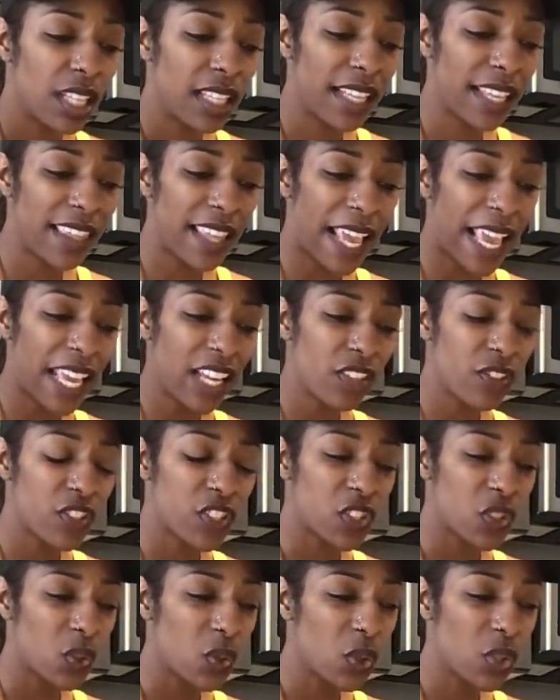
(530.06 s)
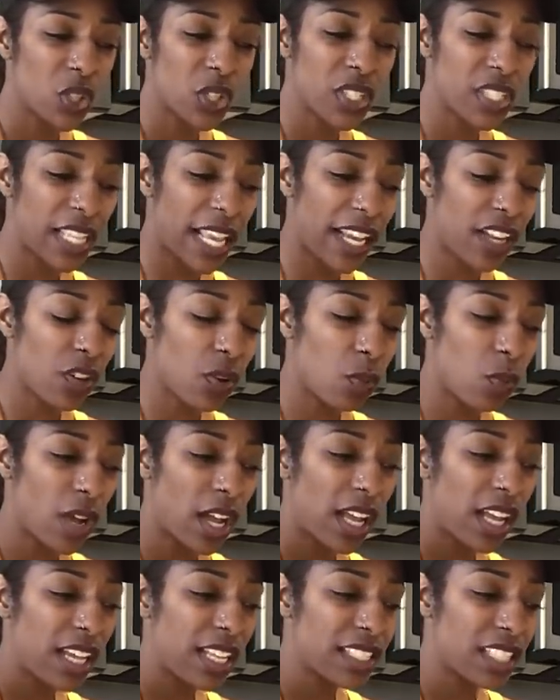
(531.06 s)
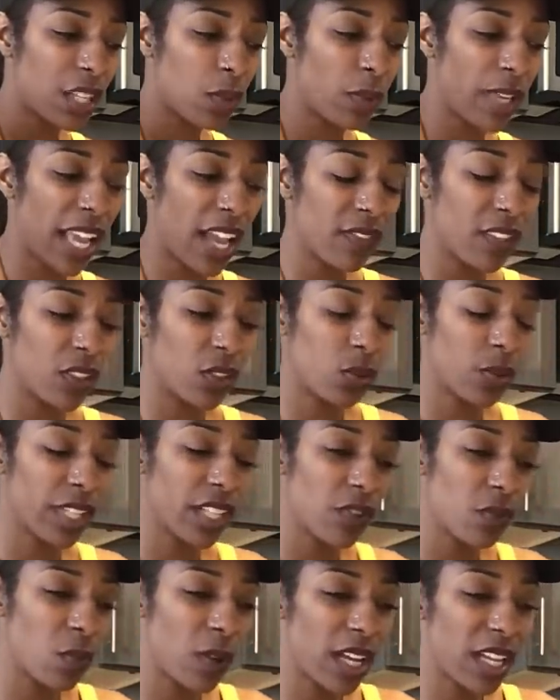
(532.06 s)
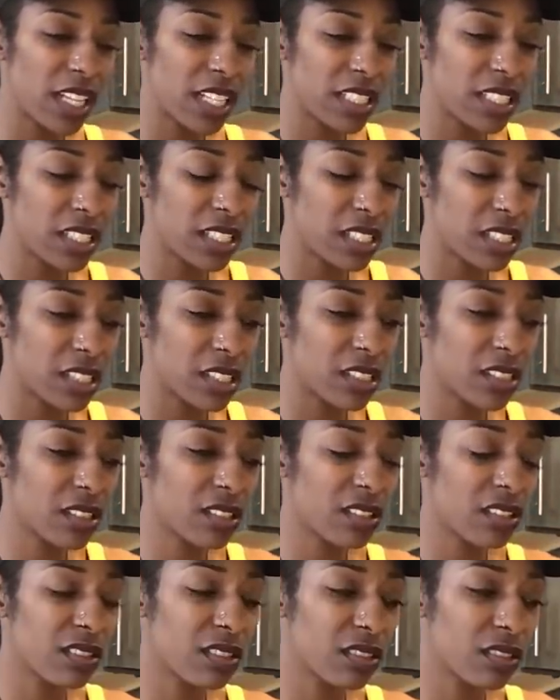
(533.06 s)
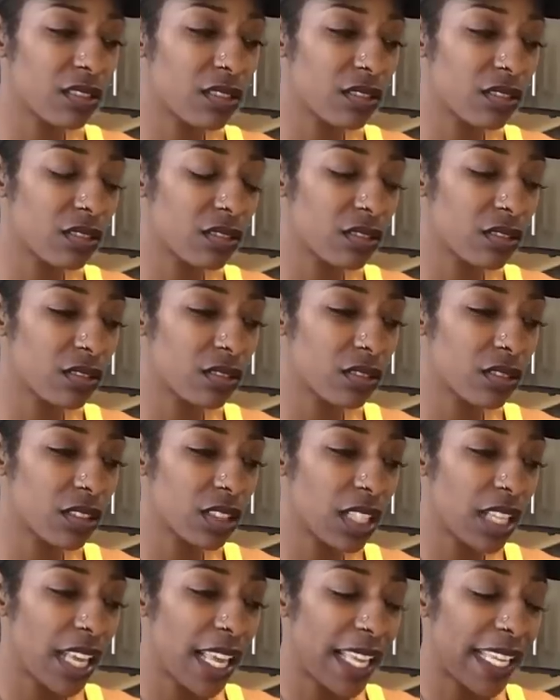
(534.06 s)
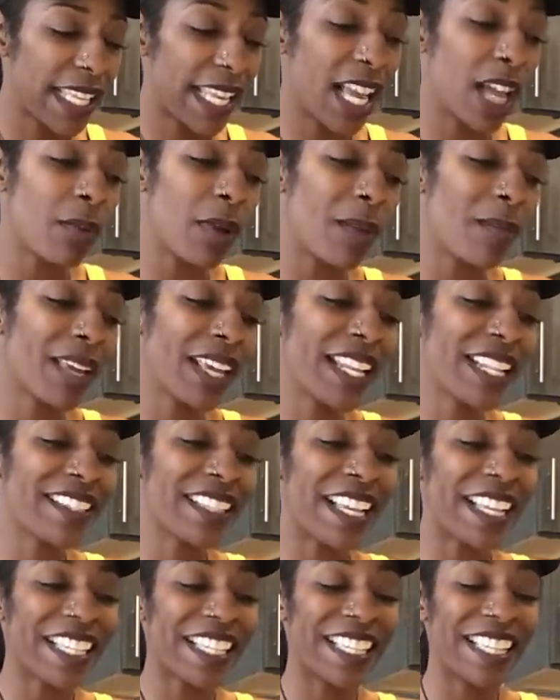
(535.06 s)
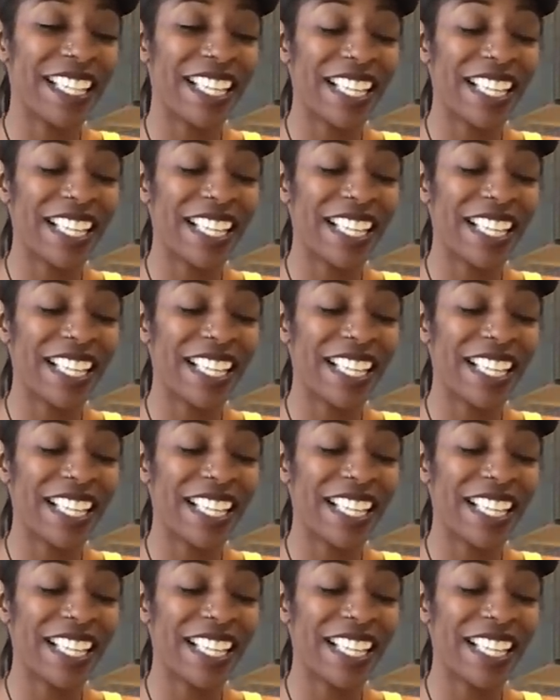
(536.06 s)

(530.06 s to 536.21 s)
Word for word: Yeah, the eight of swords, eight of wands, and we have the three of wands. Yeah, I'm getting like,